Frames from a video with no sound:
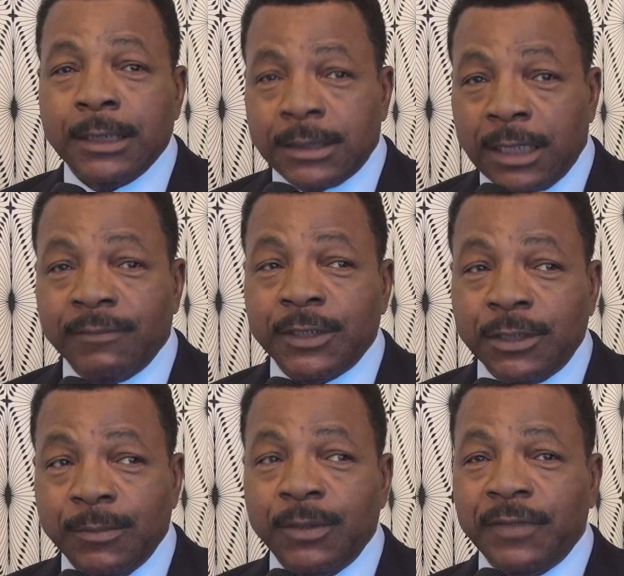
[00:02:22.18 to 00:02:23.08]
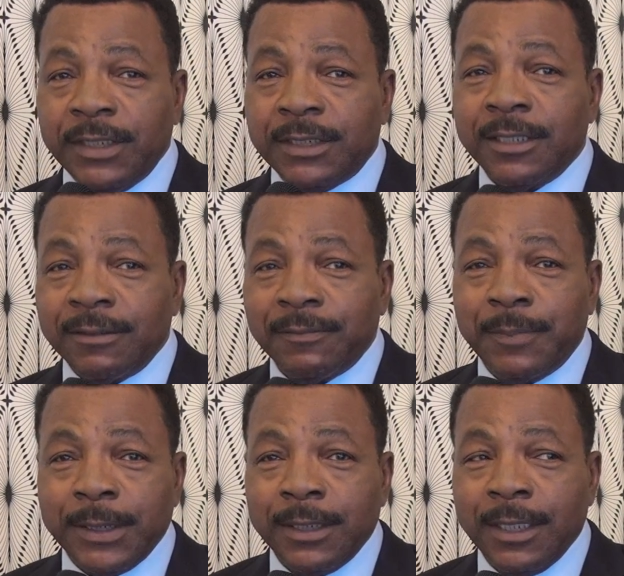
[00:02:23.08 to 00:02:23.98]
Television movies, I've
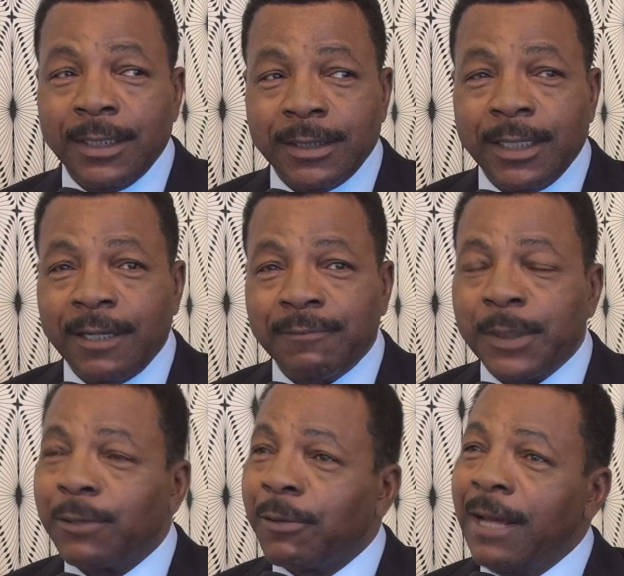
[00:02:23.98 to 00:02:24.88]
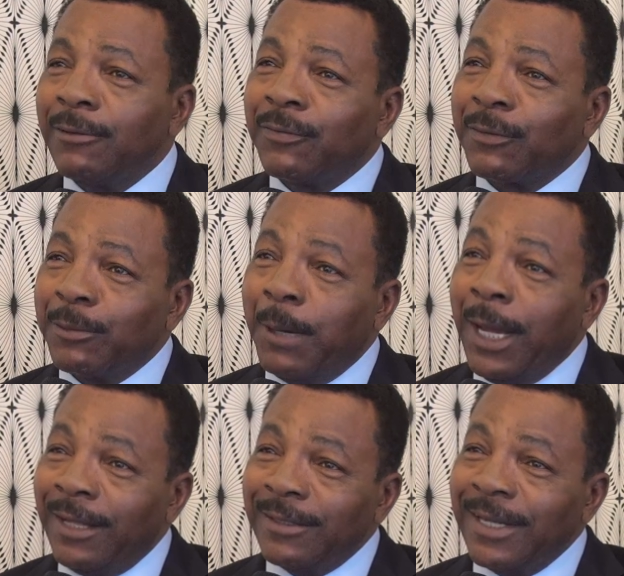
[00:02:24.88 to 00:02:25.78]
been around for a
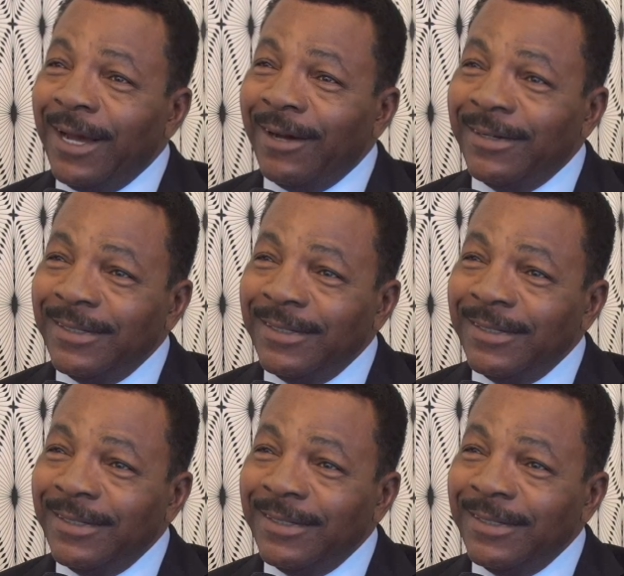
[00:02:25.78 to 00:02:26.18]
while now.